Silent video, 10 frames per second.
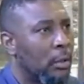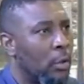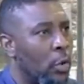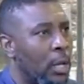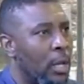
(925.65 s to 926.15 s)

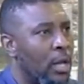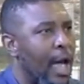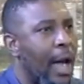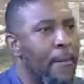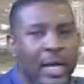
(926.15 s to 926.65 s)
Okay,
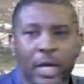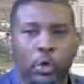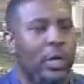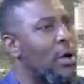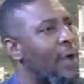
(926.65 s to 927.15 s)
and making sure
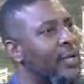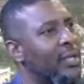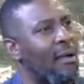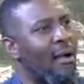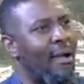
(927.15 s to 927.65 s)
that you have data
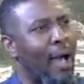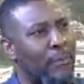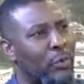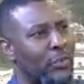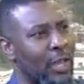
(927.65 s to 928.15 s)
that
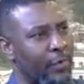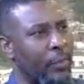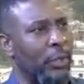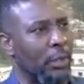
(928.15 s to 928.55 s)
captures everybody.